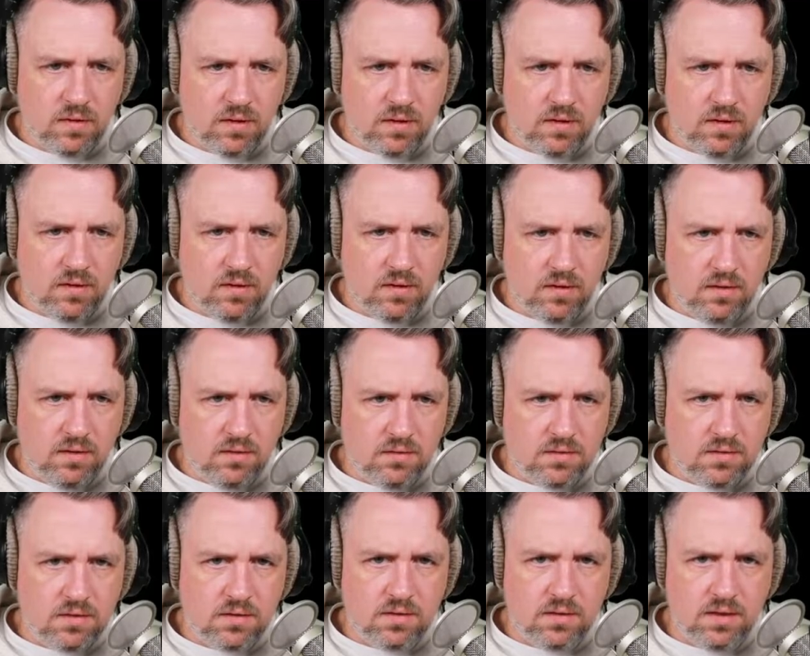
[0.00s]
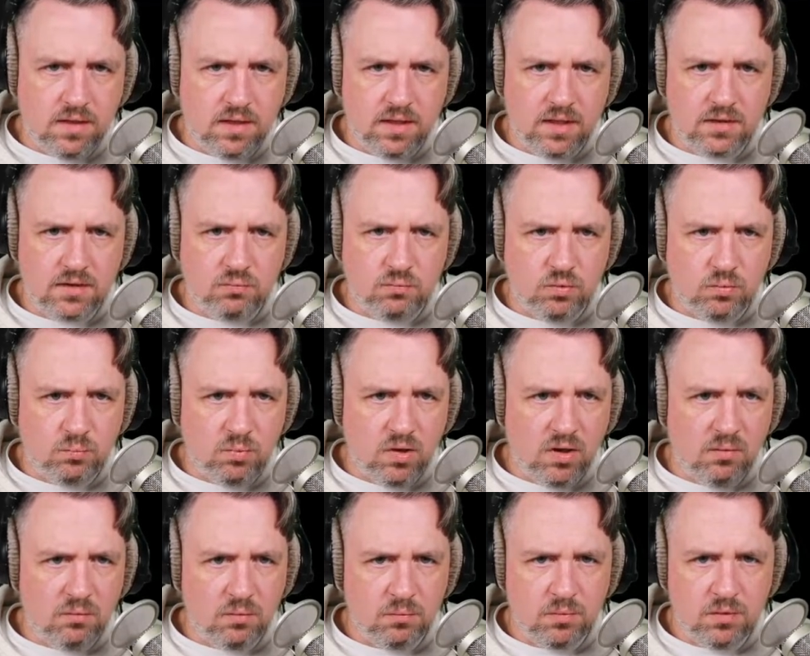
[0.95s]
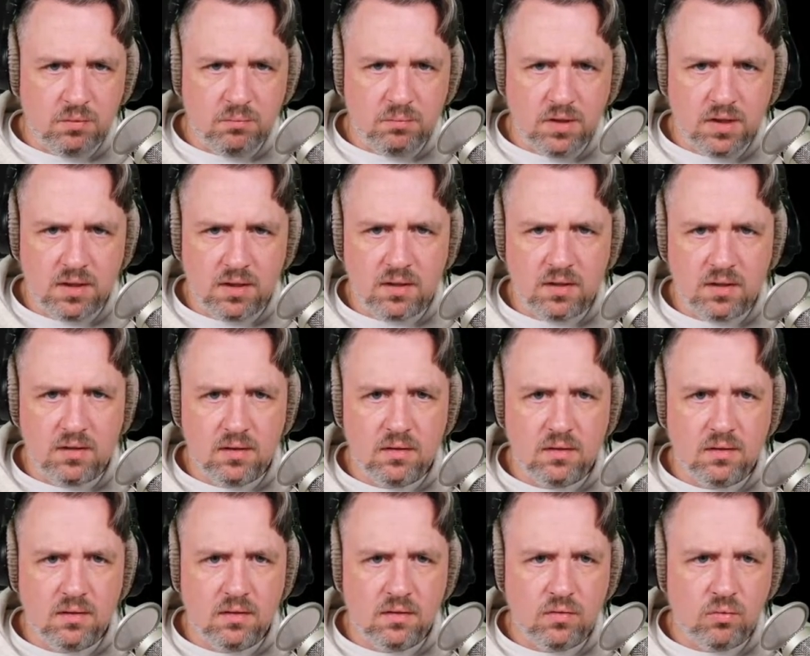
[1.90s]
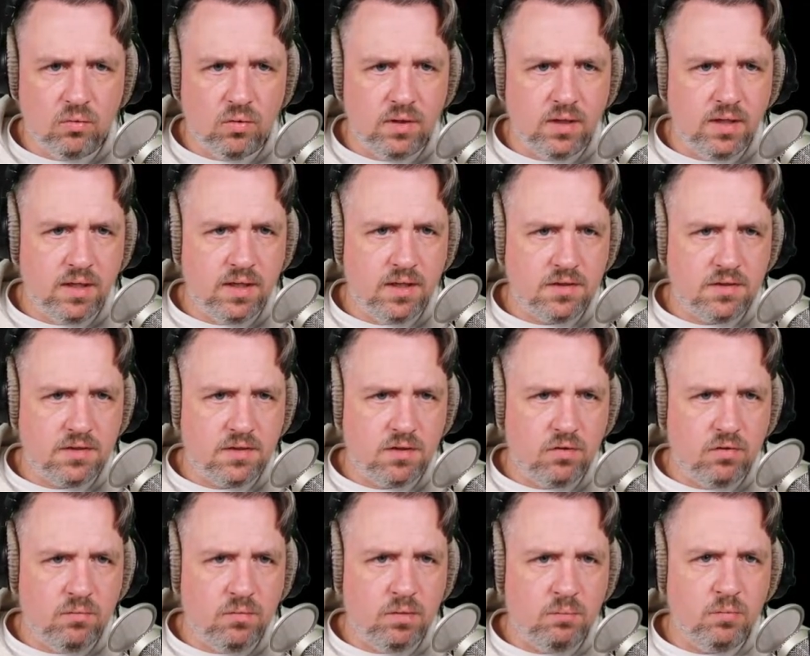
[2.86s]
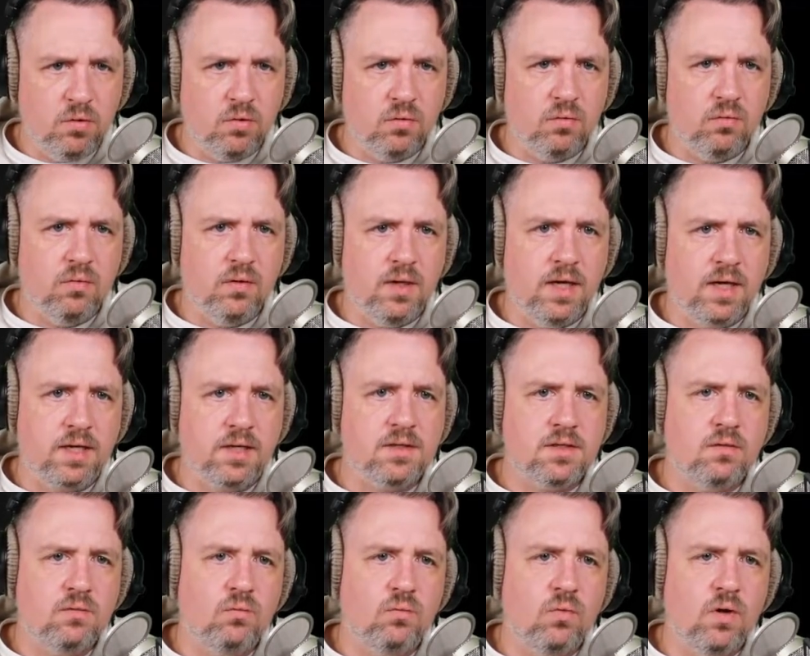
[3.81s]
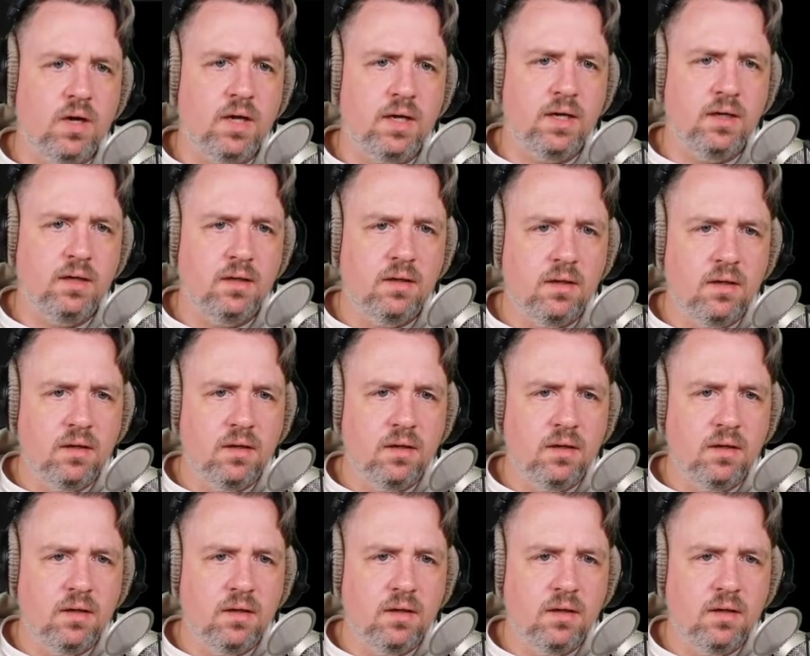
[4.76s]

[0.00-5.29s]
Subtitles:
And that will probably make, coordinate has no member X and Y.